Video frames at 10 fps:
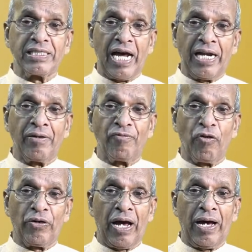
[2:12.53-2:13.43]
done
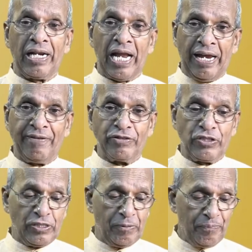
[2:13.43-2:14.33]
for our
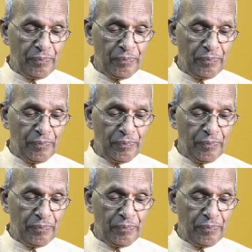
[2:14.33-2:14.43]
lives.